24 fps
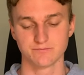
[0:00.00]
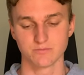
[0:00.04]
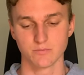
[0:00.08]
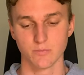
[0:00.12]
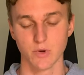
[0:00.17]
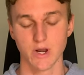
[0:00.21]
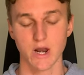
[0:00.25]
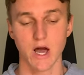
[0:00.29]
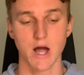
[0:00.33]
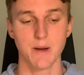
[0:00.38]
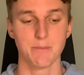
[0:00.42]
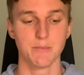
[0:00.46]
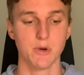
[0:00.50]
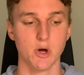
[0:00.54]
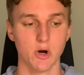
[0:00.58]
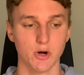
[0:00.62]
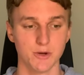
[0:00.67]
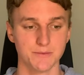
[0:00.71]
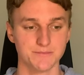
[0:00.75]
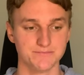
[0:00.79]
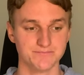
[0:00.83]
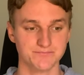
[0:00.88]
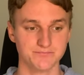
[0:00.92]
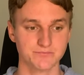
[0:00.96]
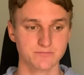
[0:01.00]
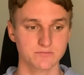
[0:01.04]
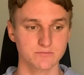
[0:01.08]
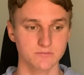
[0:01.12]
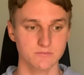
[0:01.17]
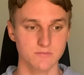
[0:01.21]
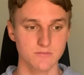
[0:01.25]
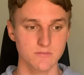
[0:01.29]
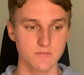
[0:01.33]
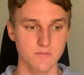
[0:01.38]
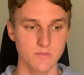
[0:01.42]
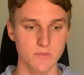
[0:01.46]
when I'm not
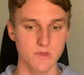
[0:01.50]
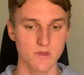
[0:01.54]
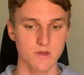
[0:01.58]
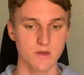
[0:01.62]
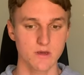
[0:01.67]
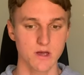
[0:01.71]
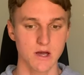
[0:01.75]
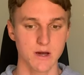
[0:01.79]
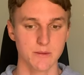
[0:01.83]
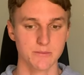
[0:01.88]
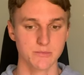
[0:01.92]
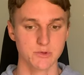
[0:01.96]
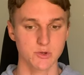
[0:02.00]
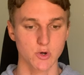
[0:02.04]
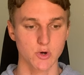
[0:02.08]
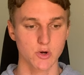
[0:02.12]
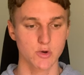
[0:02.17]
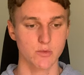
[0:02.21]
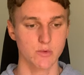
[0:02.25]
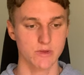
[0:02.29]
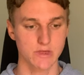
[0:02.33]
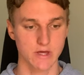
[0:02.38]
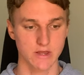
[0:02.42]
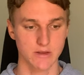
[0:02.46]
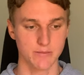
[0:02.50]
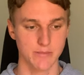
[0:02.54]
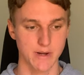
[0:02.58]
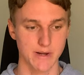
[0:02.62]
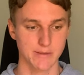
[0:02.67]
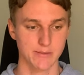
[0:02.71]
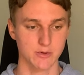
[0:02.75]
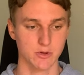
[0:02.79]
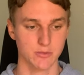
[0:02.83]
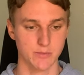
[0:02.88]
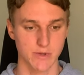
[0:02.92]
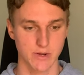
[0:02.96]
talking with other
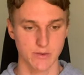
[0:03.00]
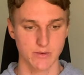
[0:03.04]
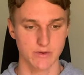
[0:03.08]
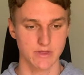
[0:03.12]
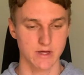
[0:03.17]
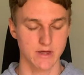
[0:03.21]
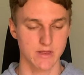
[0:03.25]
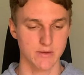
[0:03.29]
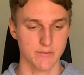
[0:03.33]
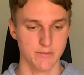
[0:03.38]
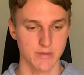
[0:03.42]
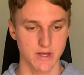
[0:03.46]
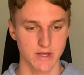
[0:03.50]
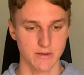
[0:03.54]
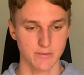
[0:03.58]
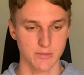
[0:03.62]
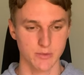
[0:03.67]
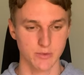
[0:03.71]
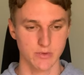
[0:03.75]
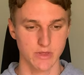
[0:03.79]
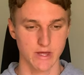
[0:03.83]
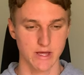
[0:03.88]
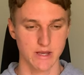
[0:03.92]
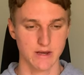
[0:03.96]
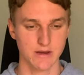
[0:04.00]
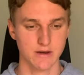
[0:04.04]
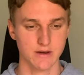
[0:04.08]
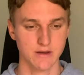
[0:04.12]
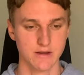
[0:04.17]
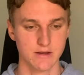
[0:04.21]
people or being with other people, then,